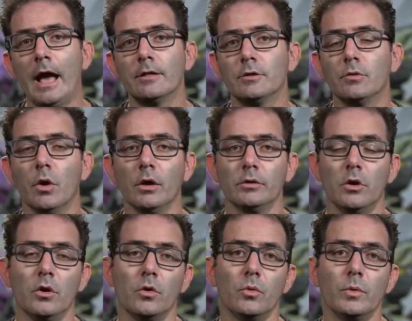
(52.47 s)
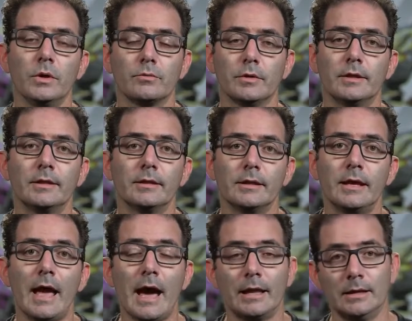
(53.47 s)
As you all know, we
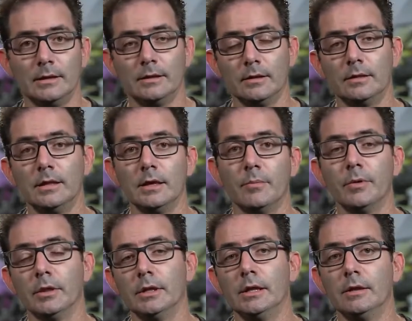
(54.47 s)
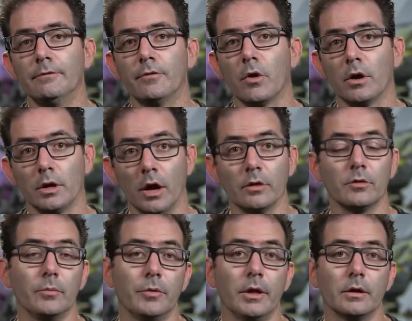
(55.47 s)
recently added the ability for our
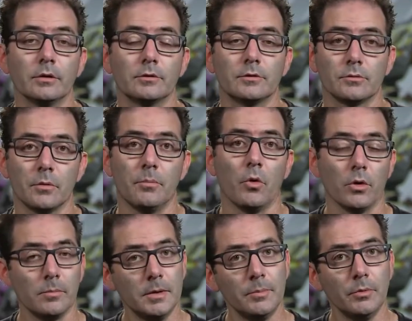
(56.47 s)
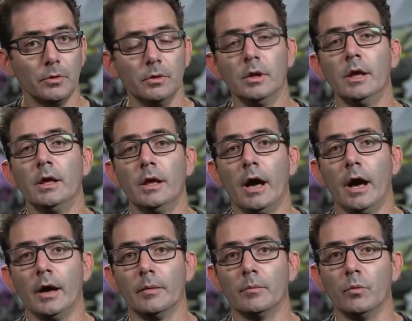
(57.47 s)
console players to report people,
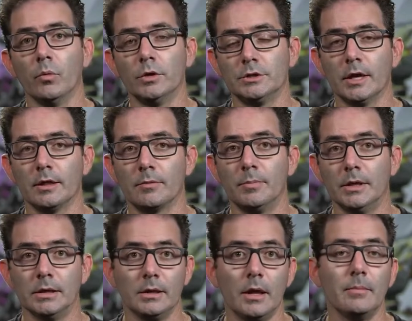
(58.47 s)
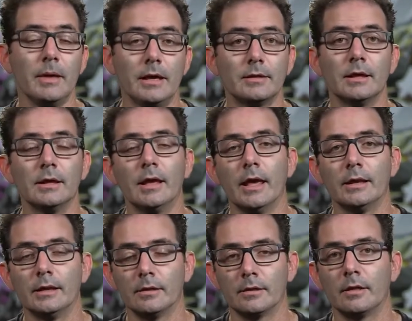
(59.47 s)
which has been amazing
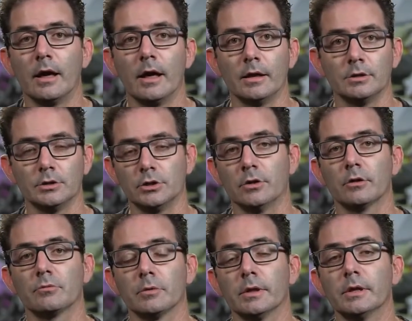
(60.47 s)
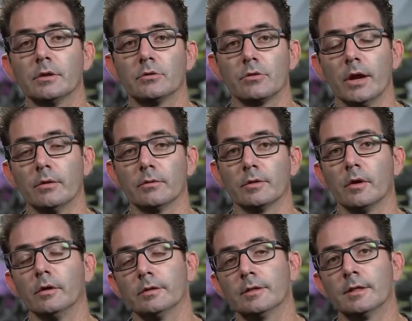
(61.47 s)
and has shown us really great
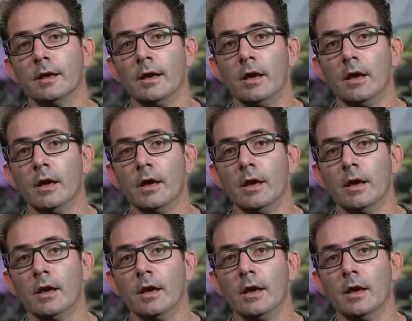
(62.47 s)
results.